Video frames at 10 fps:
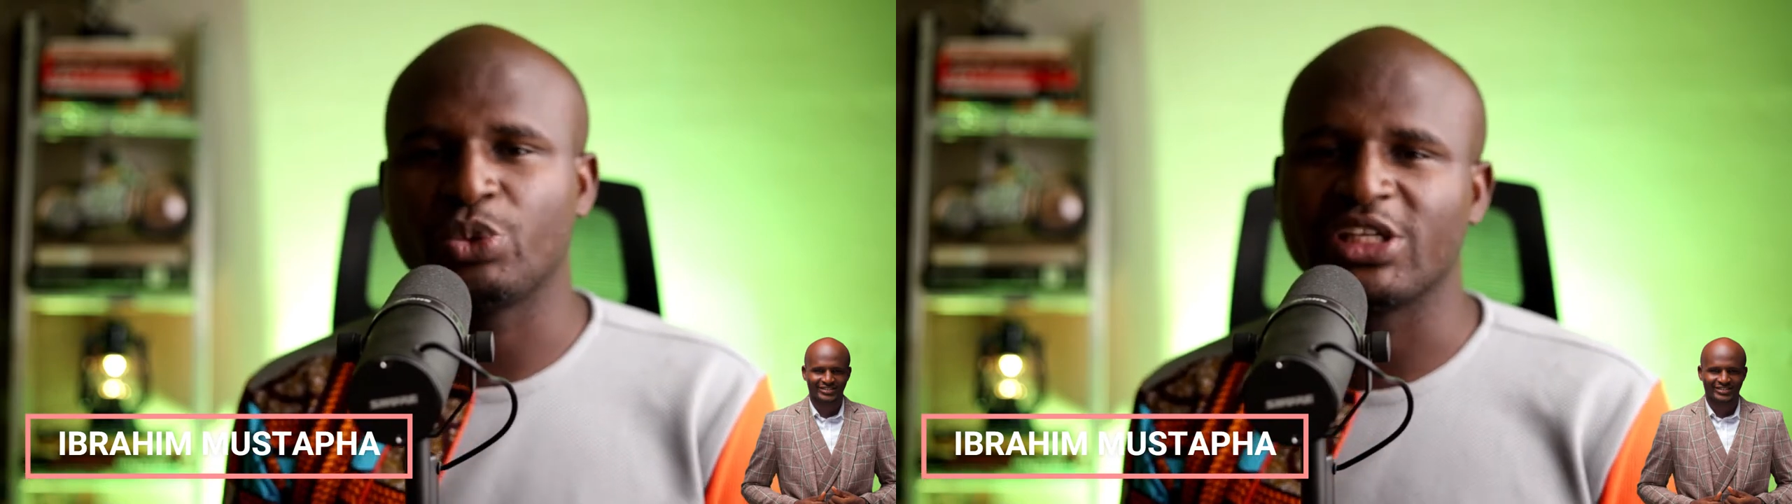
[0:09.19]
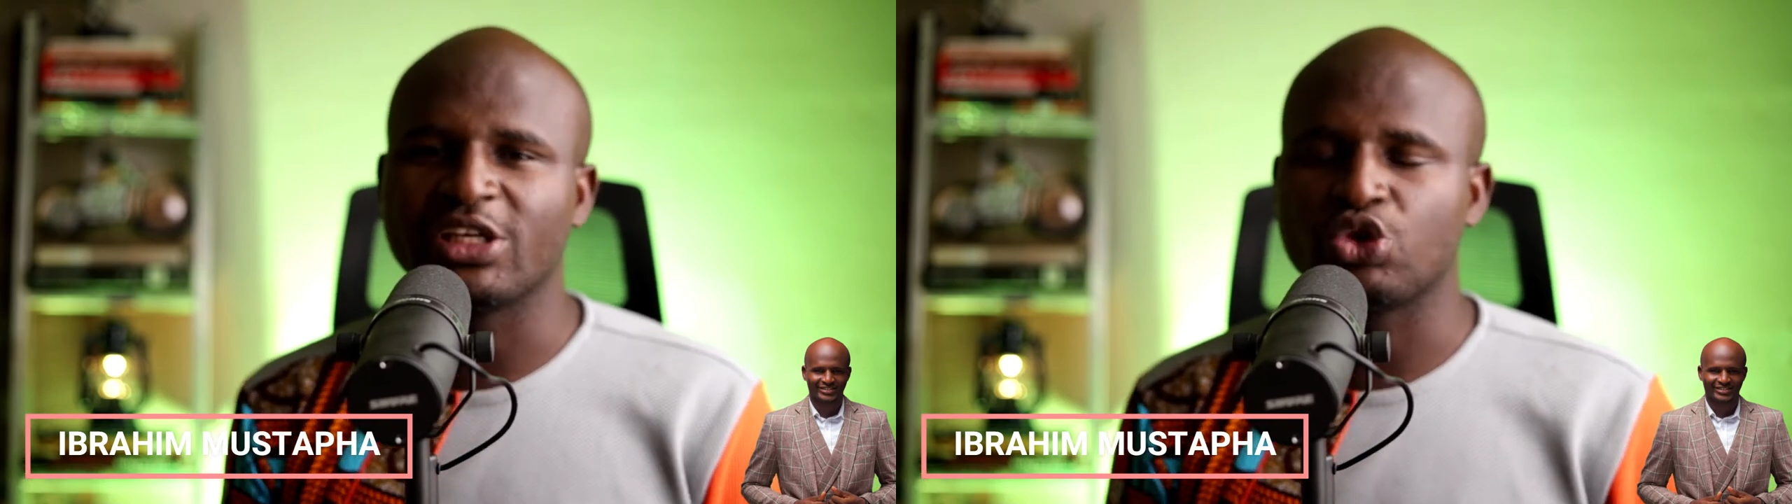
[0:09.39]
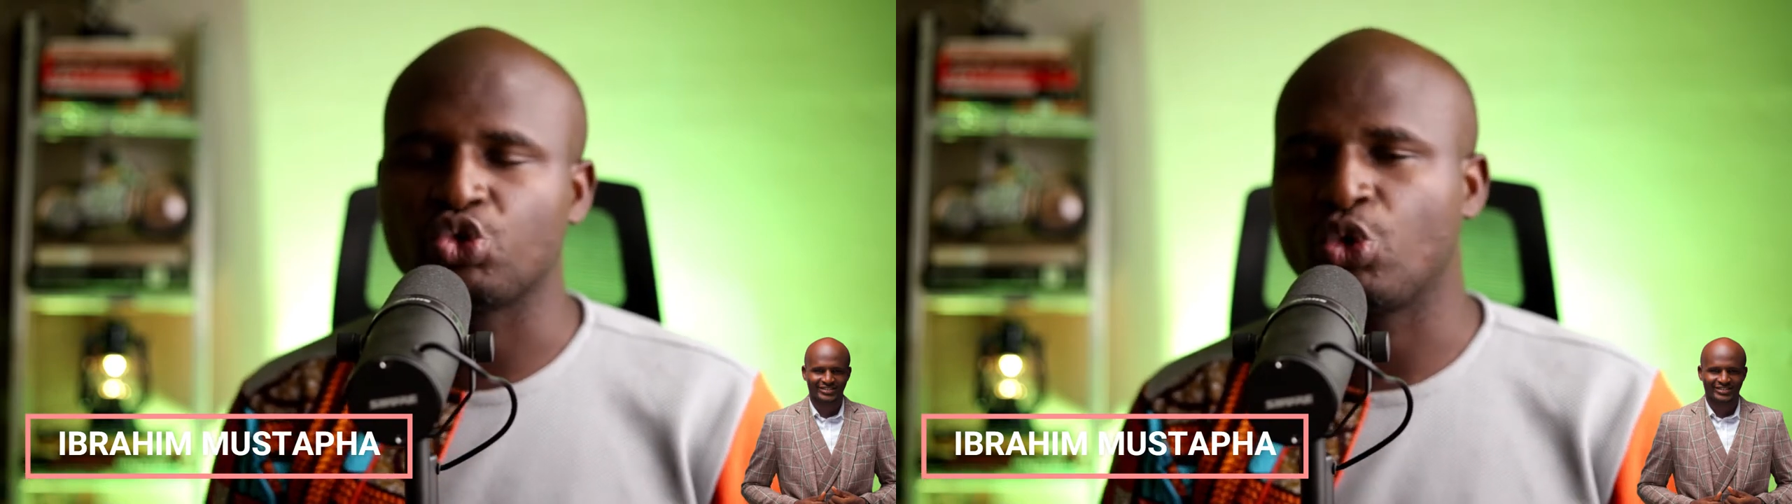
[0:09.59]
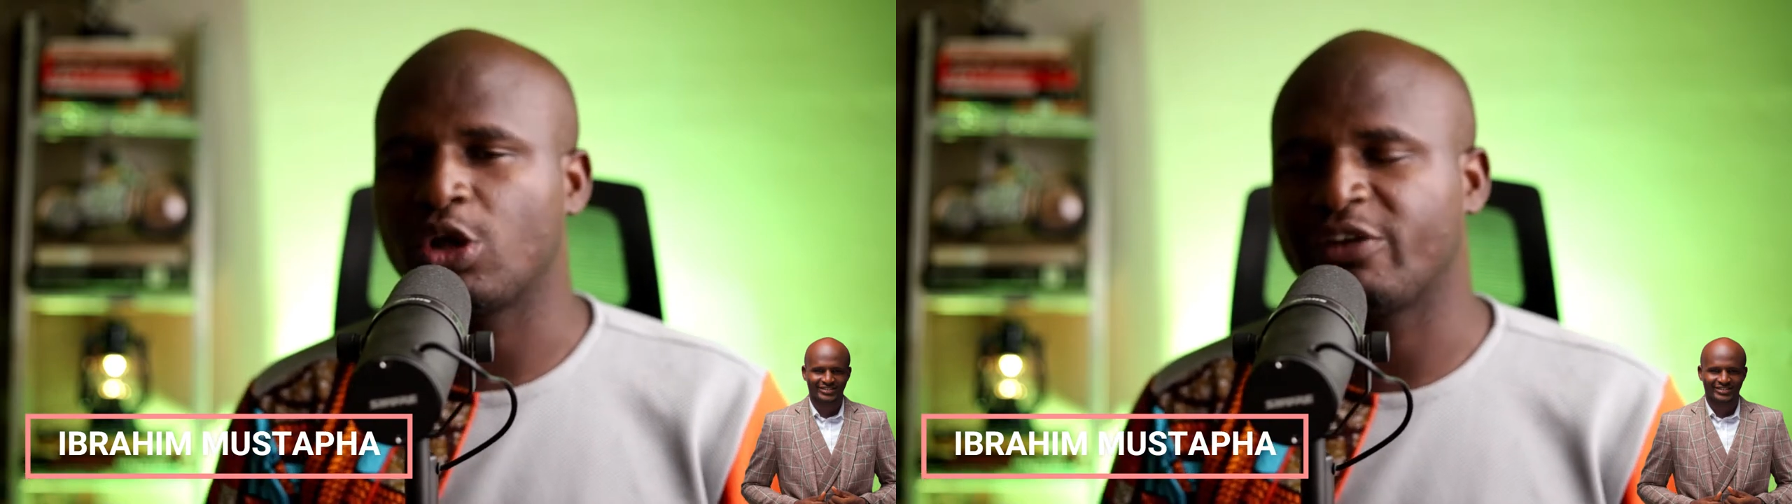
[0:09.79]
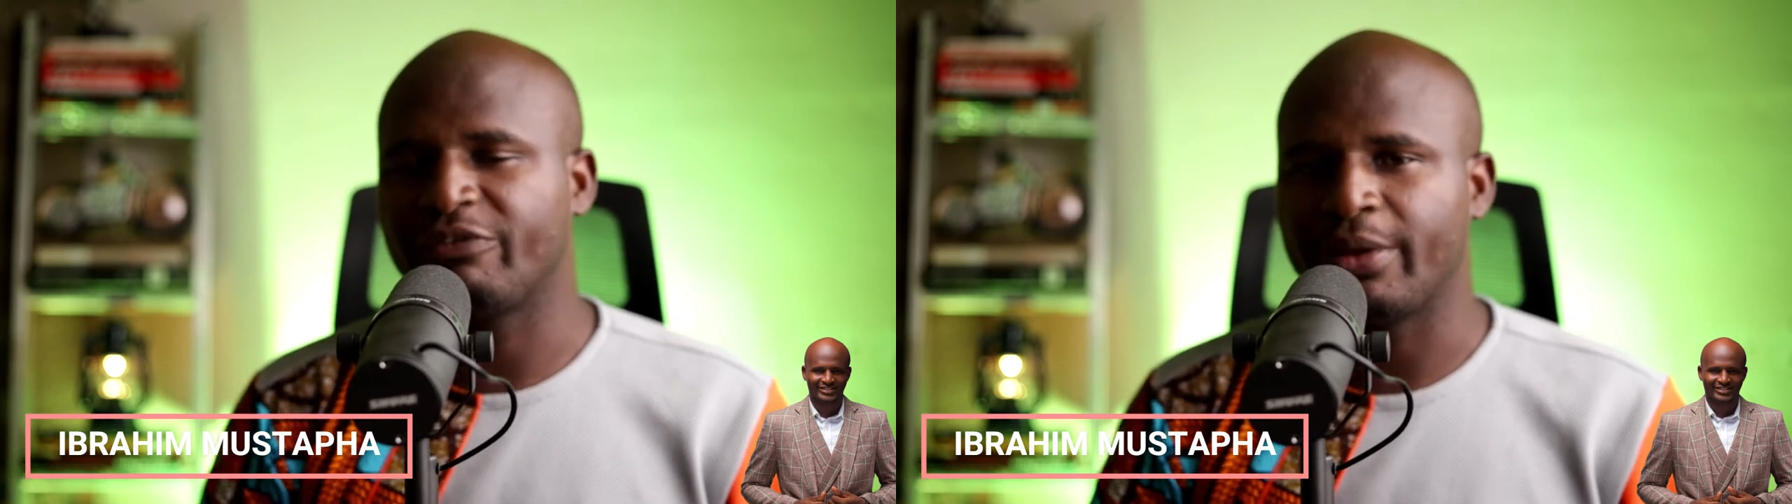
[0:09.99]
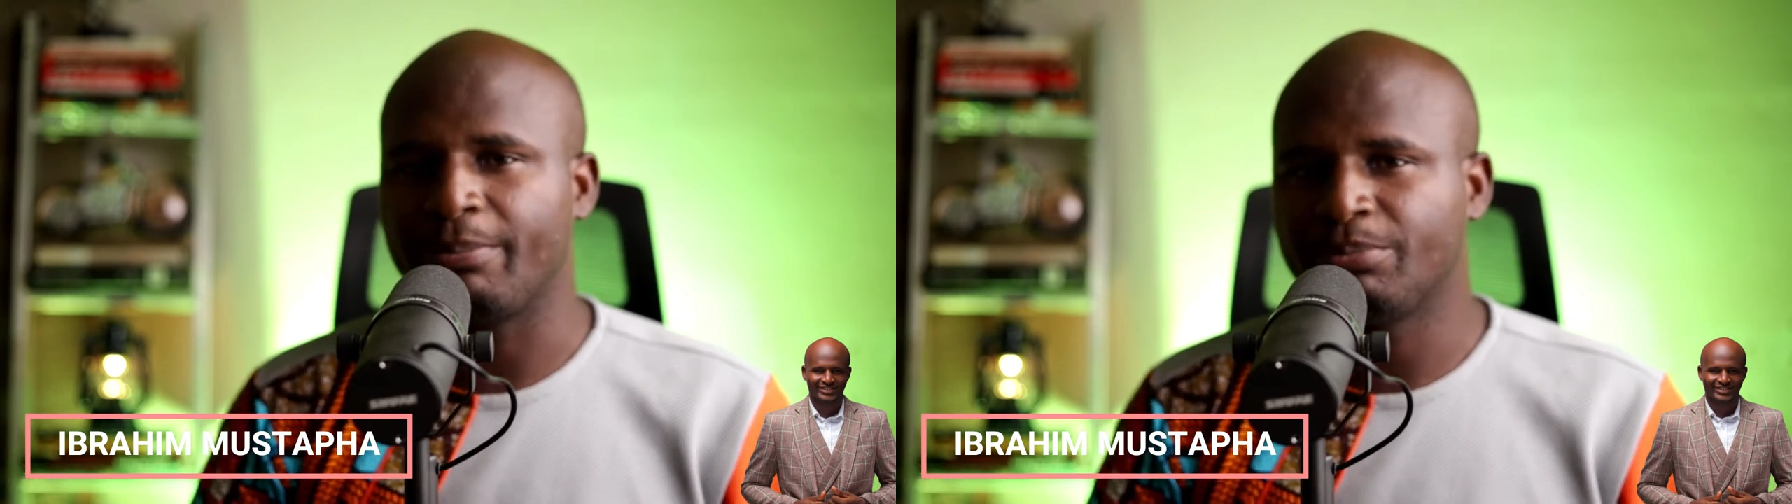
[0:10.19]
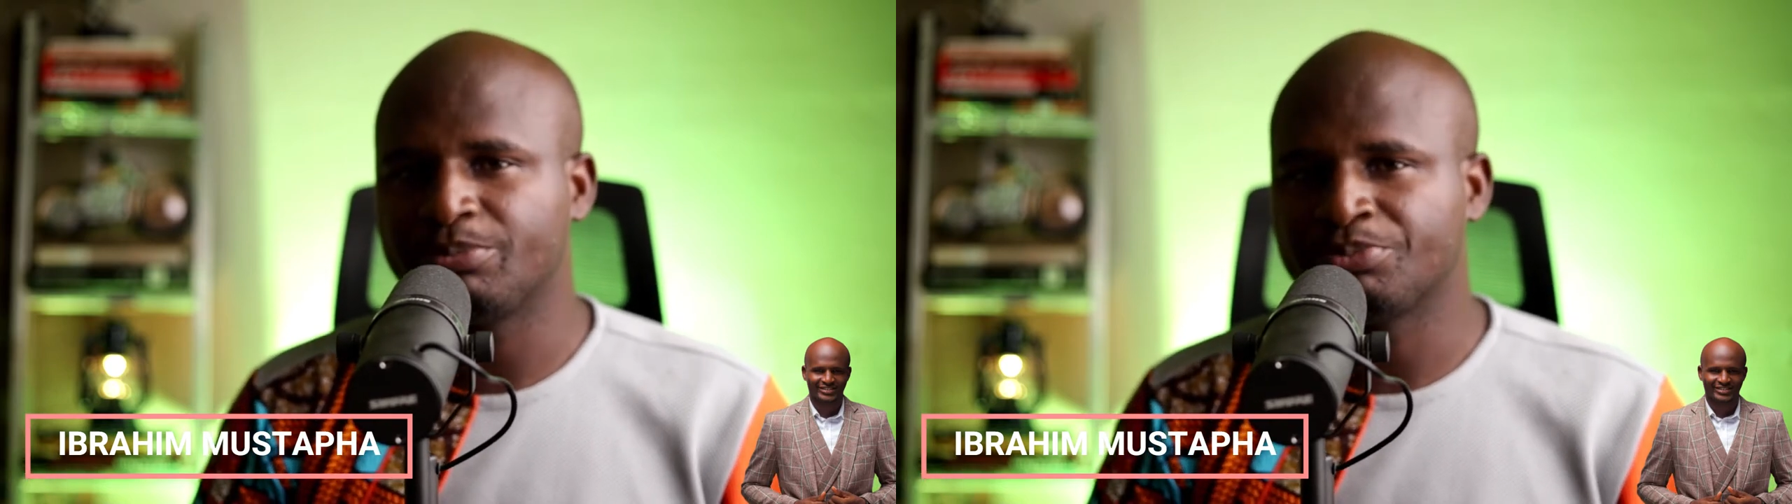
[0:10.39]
we didn't do all of them.